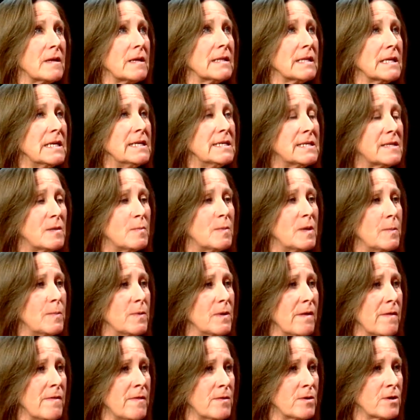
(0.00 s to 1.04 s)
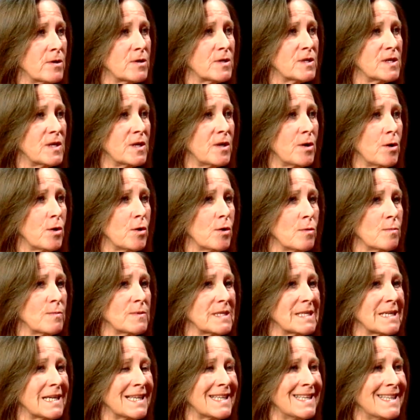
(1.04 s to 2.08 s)
at least the people in the nursing
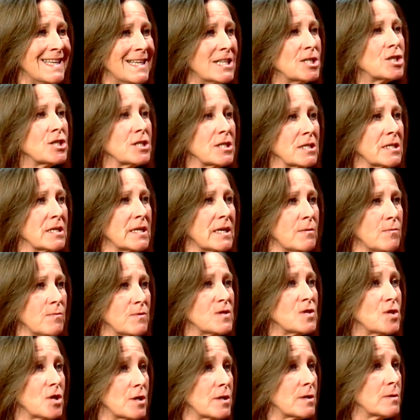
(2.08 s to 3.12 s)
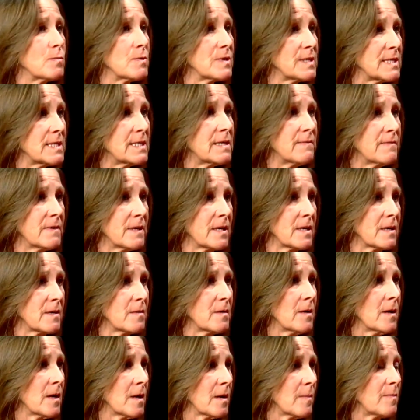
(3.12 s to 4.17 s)
homes initially started
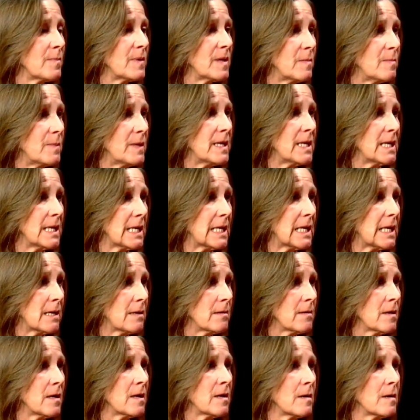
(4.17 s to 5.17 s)
receiving PPE.